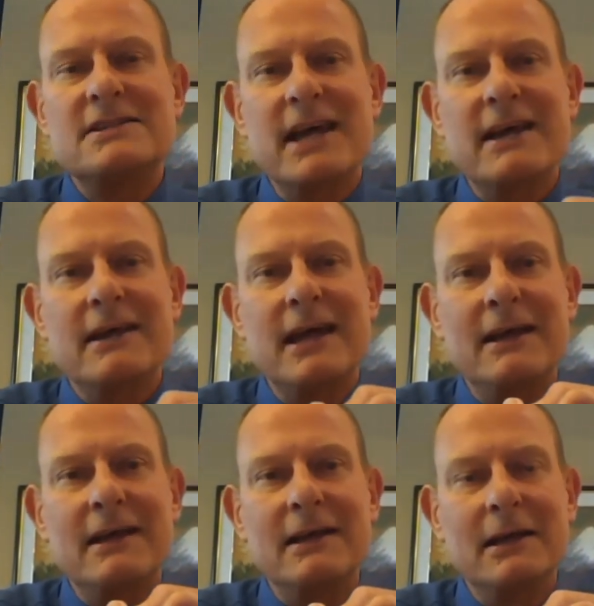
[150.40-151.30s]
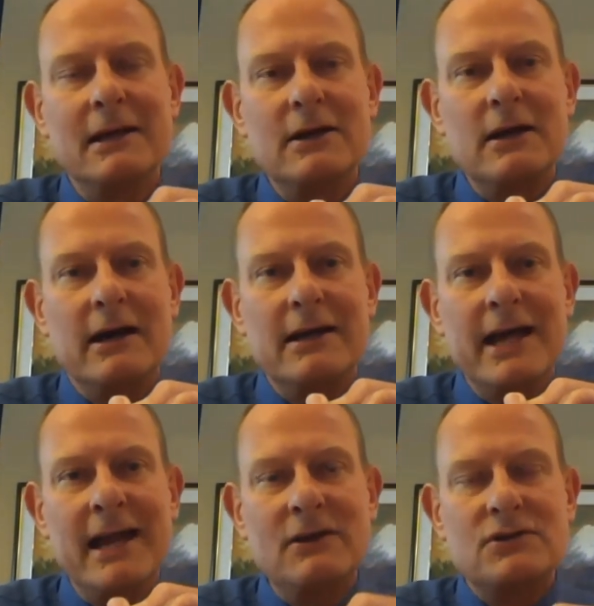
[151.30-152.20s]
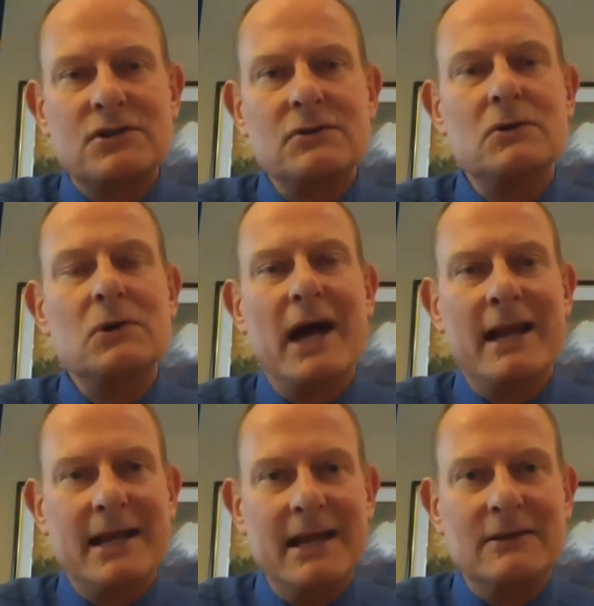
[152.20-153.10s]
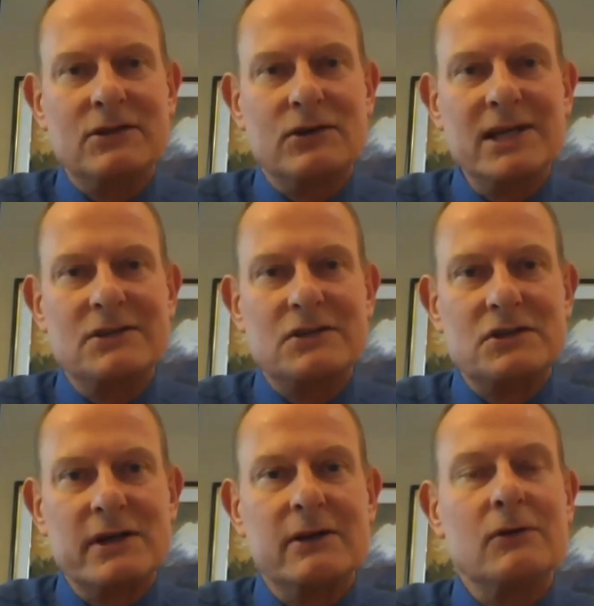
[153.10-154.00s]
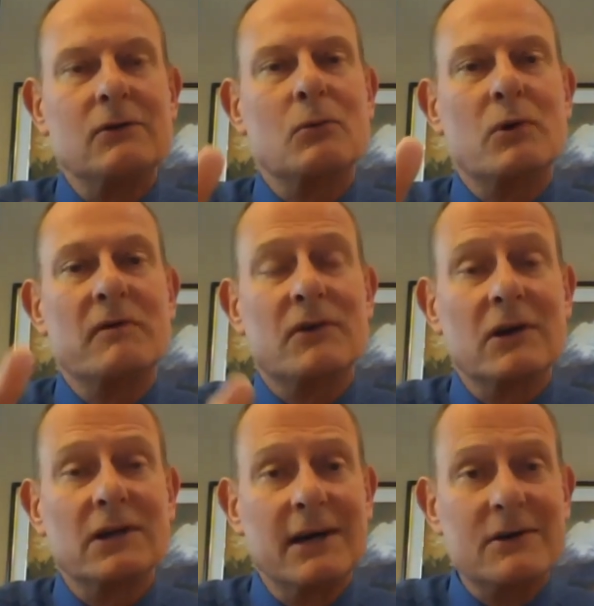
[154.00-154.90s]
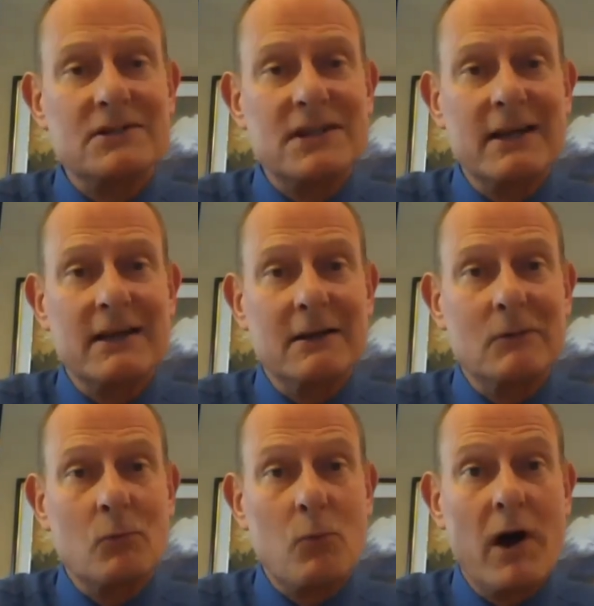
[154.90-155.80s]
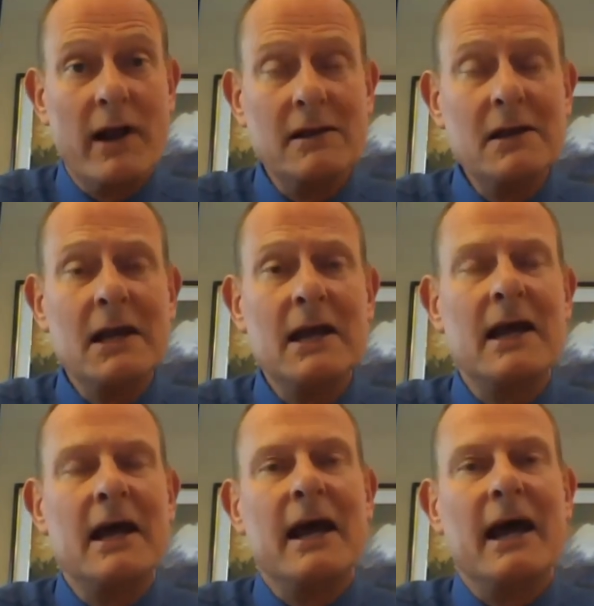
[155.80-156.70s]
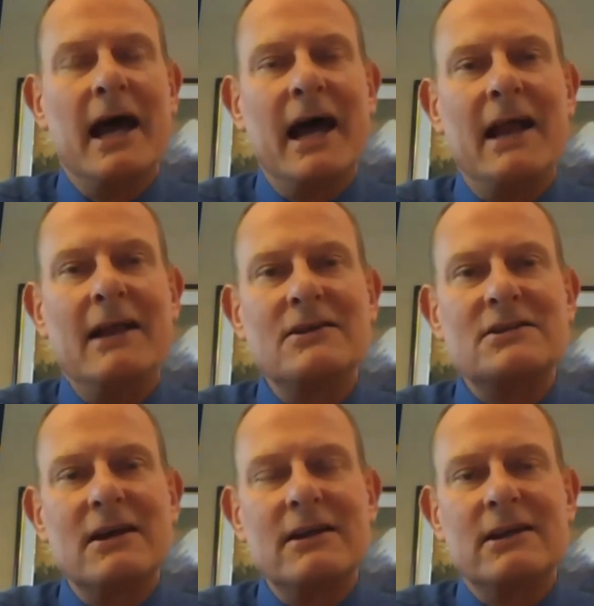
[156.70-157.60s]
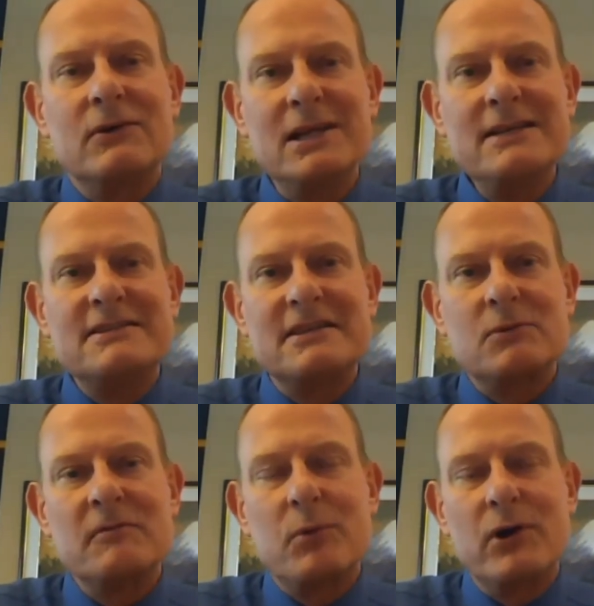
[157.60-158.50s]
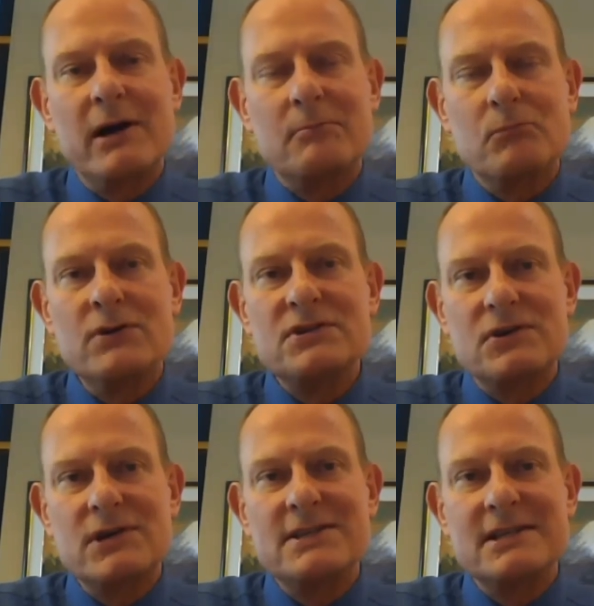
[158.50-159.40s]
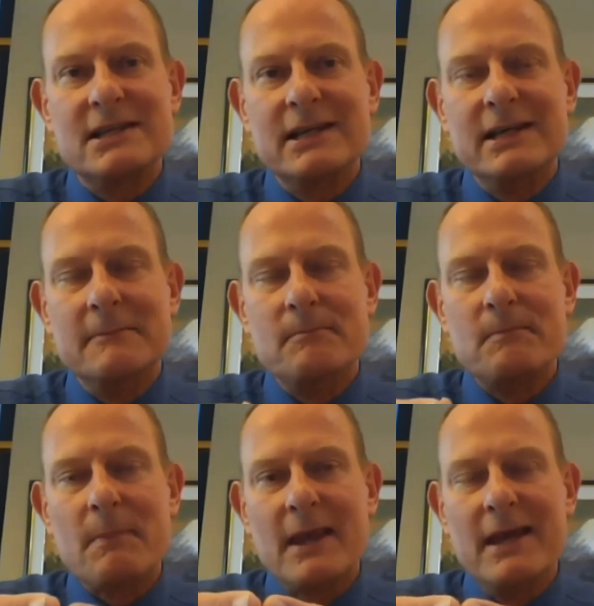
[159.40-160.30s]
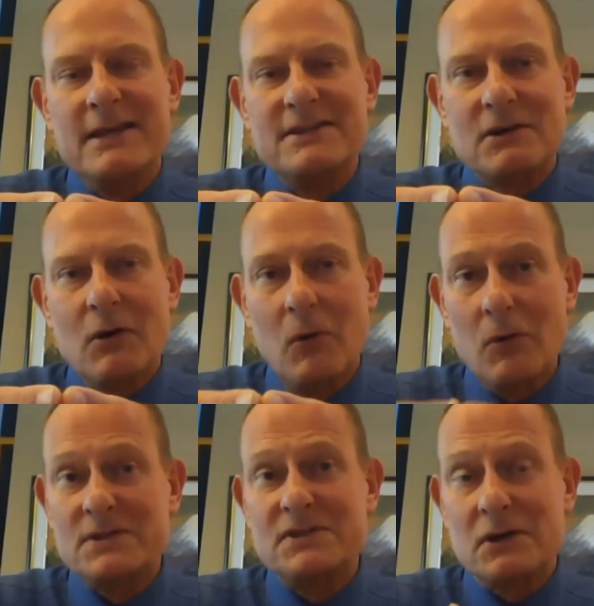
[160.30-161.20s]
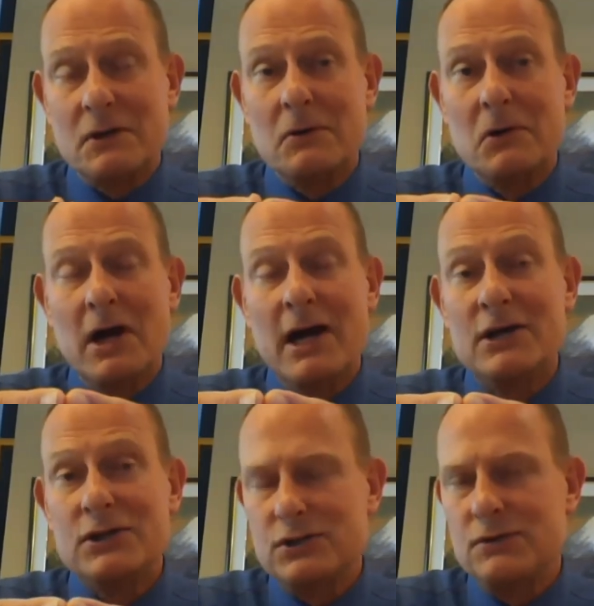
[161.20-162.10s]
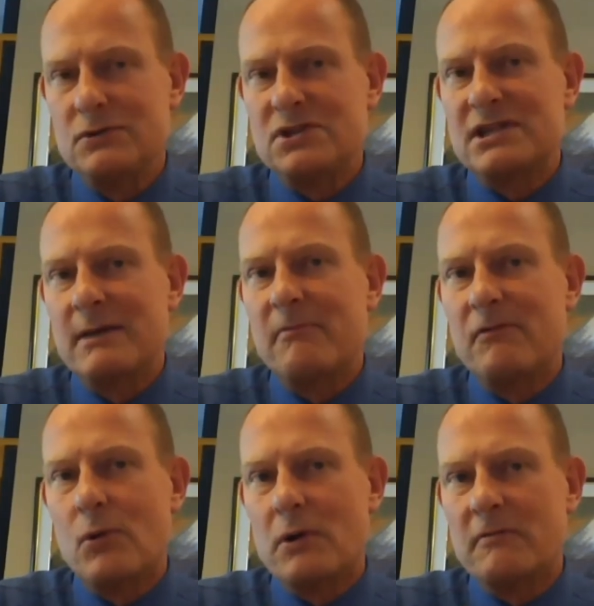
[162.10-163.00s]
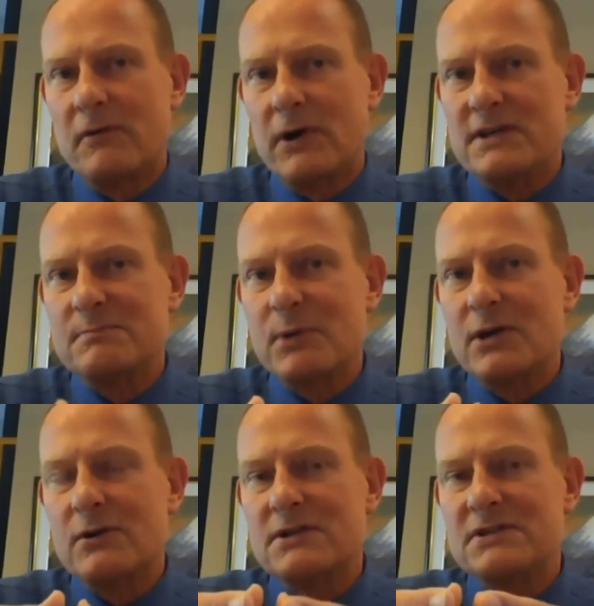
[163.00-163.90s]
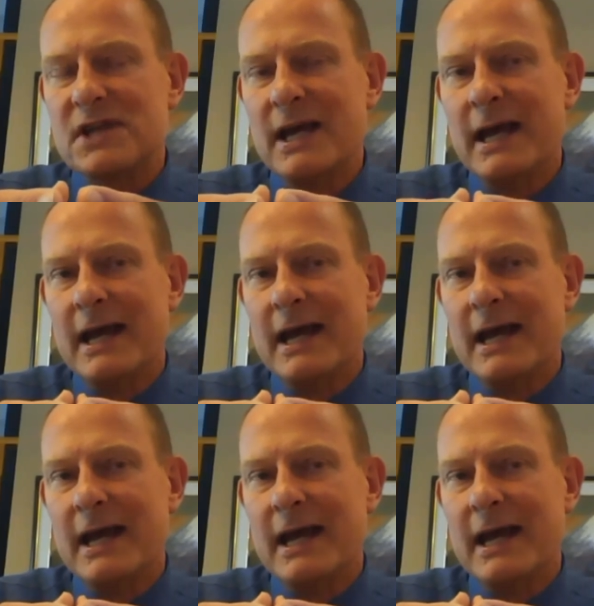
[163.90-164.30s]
Tsenken N2 and N3 to drill. We've got now Tsenken 1. And the release that we've put out most recently is also a huge step forward for us because